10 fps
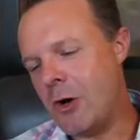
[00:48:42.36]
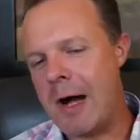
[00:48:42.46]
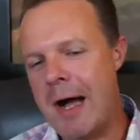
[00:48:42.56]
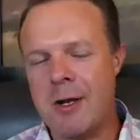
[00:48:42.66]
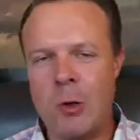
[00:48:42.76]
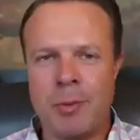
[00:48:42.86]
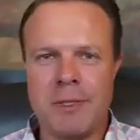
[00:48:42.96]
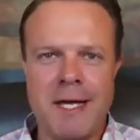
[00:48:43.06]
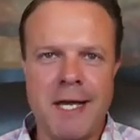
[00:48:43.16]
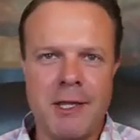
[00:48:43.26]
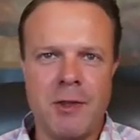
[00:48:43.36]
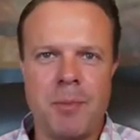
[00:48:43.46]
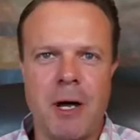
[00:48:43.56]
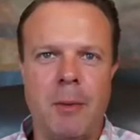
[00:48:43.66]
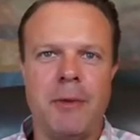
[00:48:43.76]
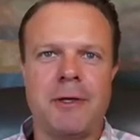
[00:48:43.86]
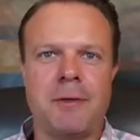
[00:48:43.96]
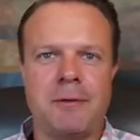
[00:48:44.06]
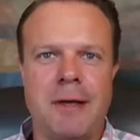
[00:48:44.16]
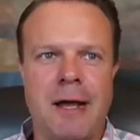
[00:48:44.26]
don't play in the
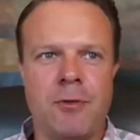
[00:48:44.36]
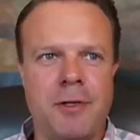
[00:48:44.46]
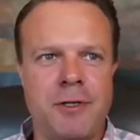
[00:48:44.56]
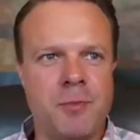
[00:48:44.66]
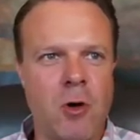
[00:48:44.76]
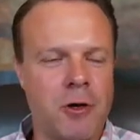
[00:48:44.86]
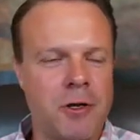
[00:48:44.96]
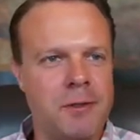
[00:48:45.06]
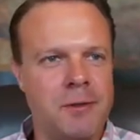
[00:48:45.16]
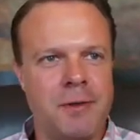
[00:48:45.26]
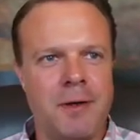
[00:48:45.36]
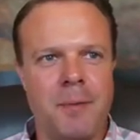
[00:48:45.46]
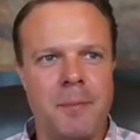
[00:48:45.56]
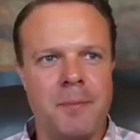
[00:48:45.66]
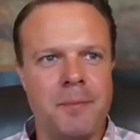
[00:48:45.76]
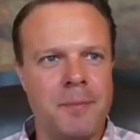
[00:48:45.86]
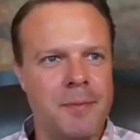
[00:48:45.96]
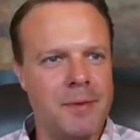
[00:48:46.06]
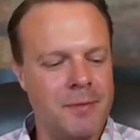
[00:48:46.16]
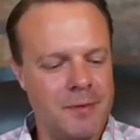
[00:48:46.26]
public equities market
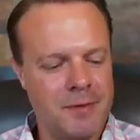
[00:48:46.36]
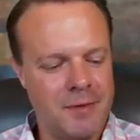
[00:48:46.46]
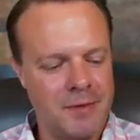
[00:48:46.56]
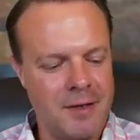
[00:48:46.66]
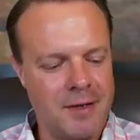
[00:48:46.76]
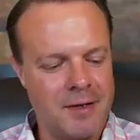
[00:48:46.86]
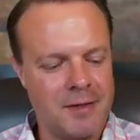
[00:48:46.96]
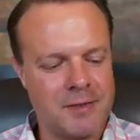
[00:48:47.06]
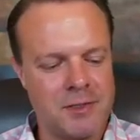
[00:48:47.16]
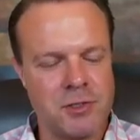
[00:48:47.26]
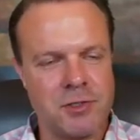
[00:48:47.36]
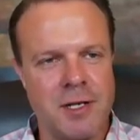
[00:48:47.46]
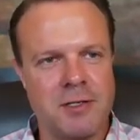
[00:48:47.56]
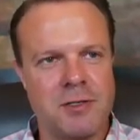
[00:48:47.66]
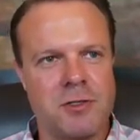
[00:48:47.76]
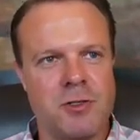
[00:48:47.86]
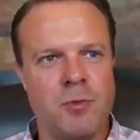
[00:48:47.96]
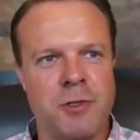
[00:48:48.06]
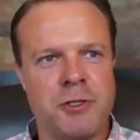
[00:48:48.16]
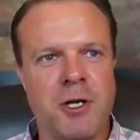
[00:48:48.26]
because it's just
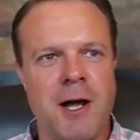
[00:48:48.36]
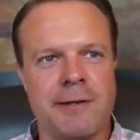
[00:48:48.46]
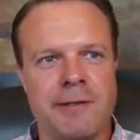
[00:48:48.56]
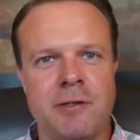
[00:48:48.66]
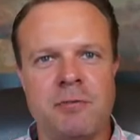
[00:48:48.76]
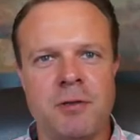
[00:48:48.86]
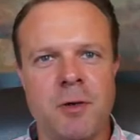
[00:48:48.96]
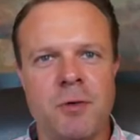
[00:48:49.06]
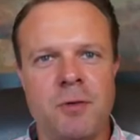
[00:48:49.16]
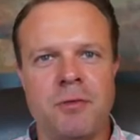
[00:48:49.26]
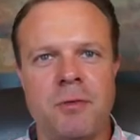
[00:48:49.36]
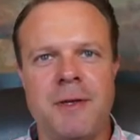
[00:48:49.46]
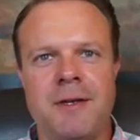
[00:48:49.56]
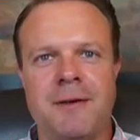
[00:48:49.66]
too much cognitive load for me.